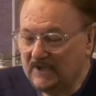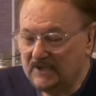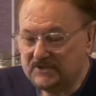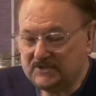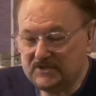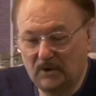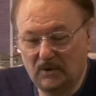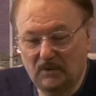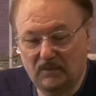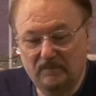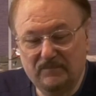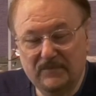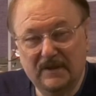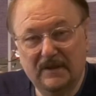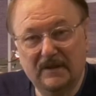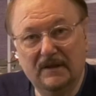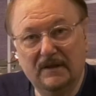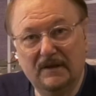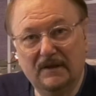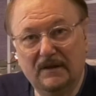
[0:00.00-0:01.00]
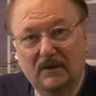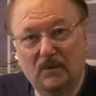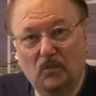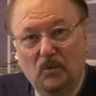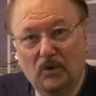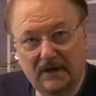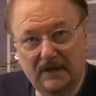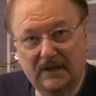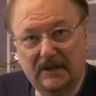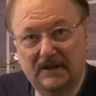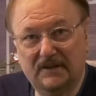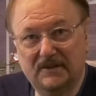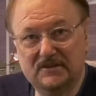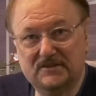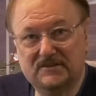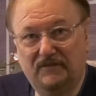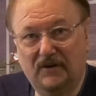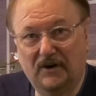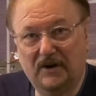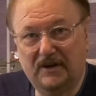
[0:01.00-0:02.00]
So we're going to get into
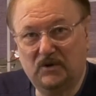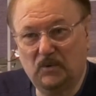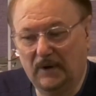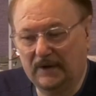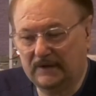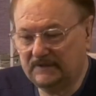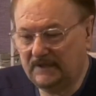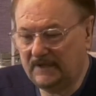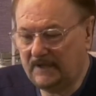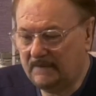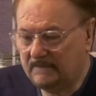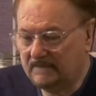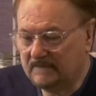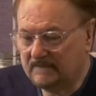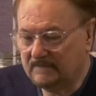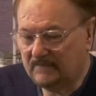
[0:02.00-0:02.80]
this very quickly.